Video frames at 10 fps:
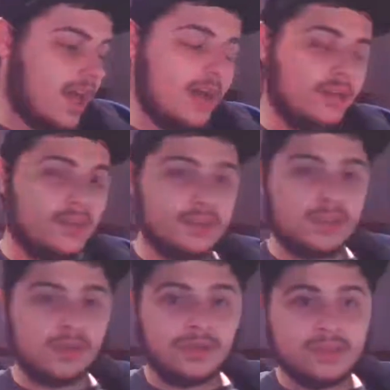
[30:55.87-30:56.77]
How the Grinch
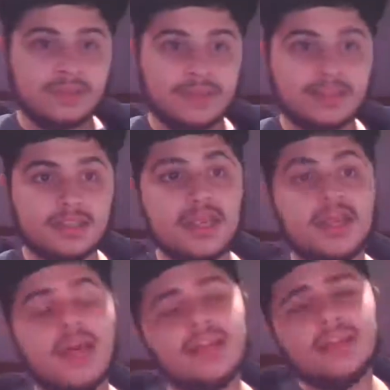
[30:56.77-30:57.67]
Stole Christmas.
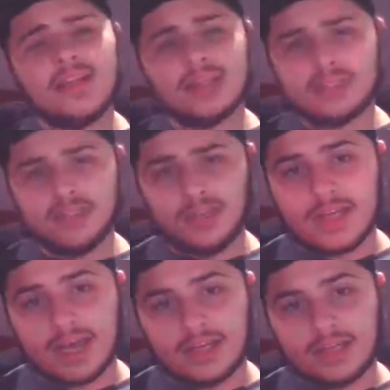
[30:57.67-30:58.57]
I think you guys should
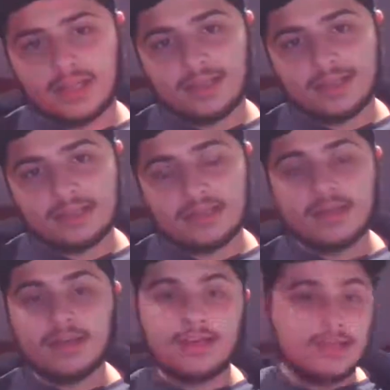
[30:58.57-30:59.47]
look at it at least.
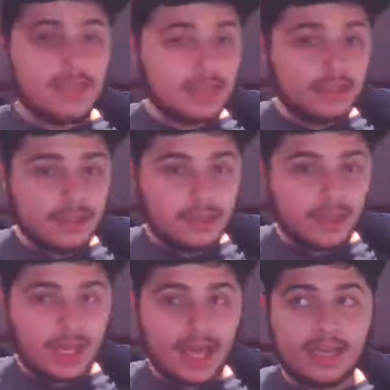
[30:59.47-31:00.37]
Take a good
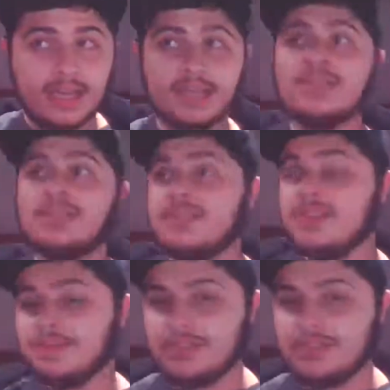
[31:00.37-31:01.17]
look at it, see